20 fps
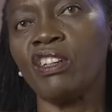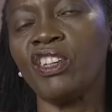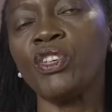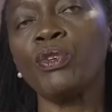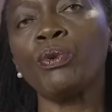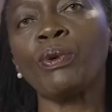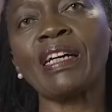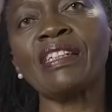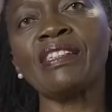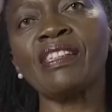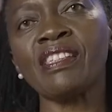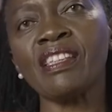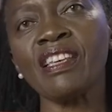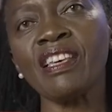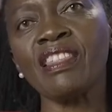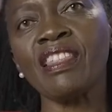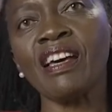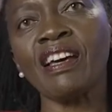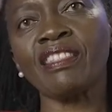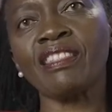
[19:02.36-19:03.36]
You can
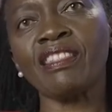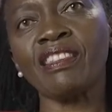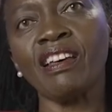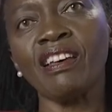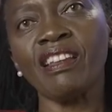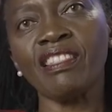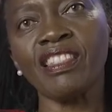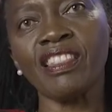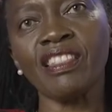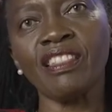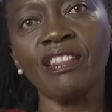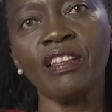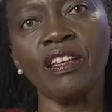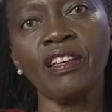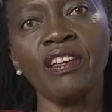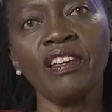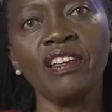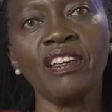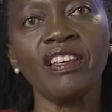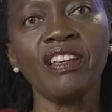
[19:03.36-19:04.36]
see that
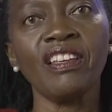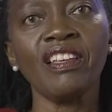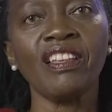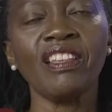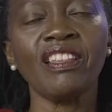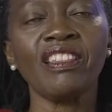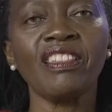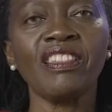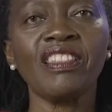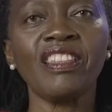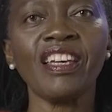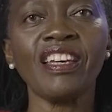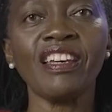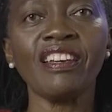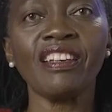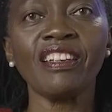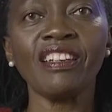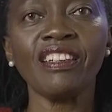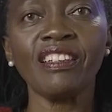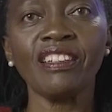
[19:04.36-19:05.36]

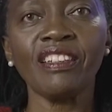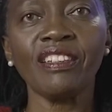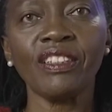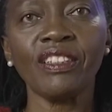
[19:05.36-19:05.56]
the